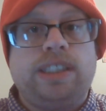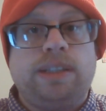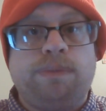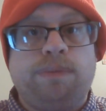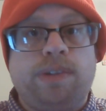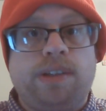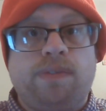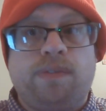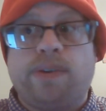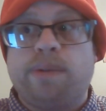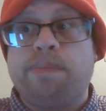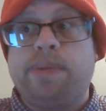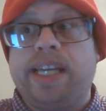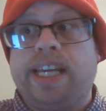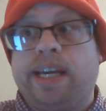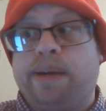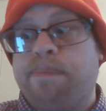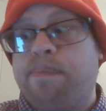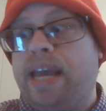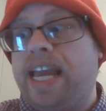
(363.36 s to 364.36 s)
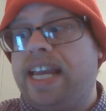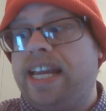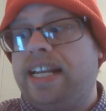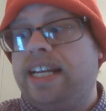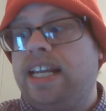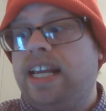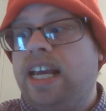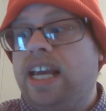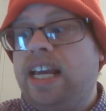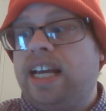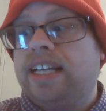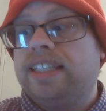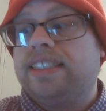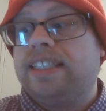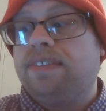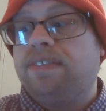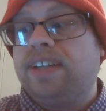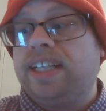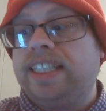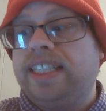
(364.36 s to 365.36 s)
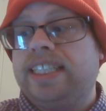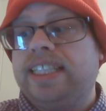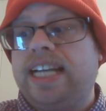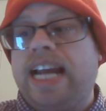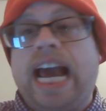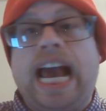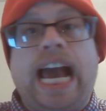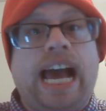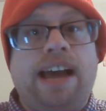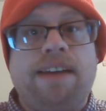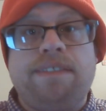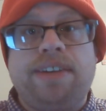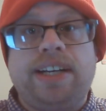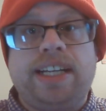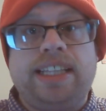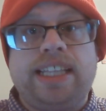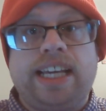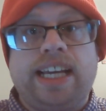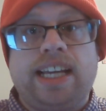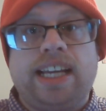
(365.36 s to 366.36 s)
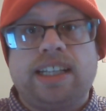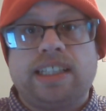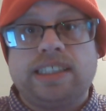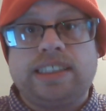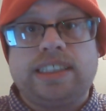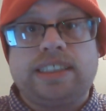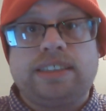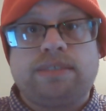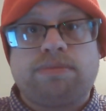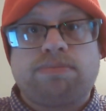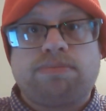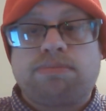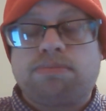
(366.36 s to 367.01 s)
them for being a maid, because they really didn't have anything else.